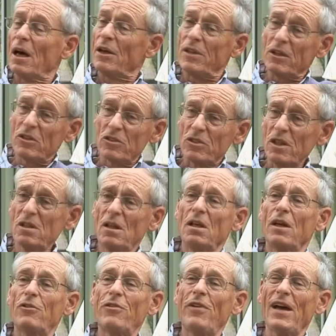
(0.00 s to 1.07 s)
I think,
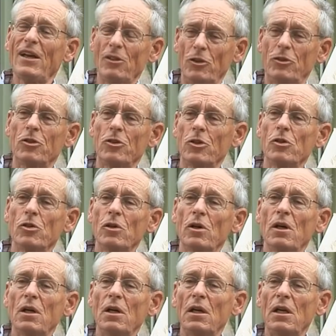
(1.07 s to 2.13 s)
signally failed to
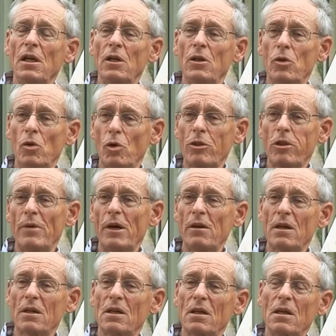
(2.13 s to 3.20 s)
do in North
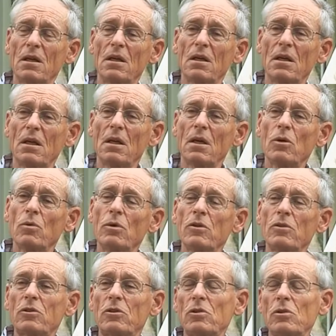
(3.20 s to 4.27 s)
America,
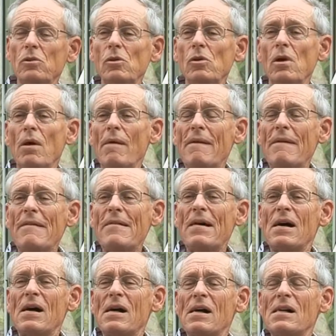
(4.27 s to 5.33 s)
was to
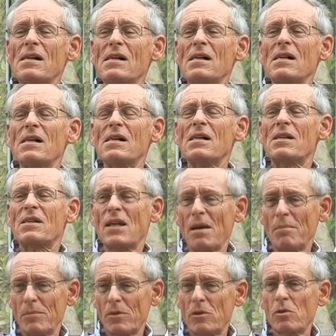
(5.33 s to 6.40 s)
uh,
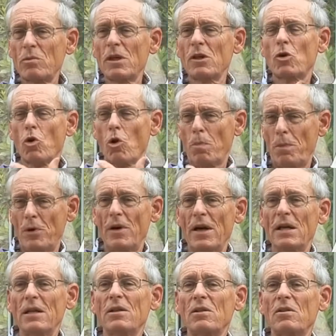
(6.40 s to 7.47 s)
attempt to
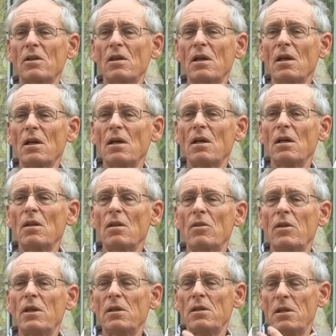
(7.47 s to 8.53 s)
incorporate
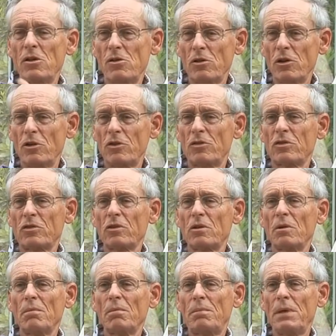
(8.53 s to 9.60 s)
the indigenous
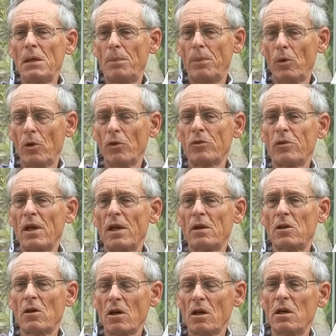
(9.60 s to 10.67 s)
peoples
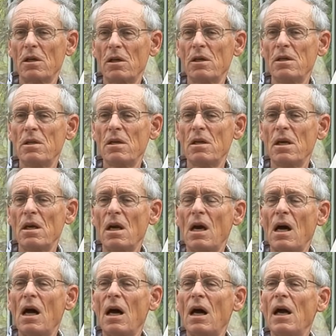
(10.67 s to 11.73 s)
they'd conquered
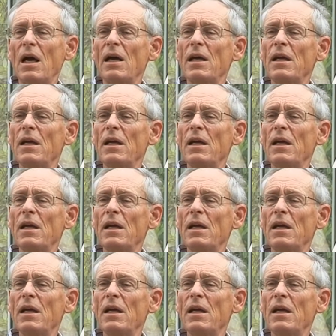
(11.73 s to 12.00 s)
uh,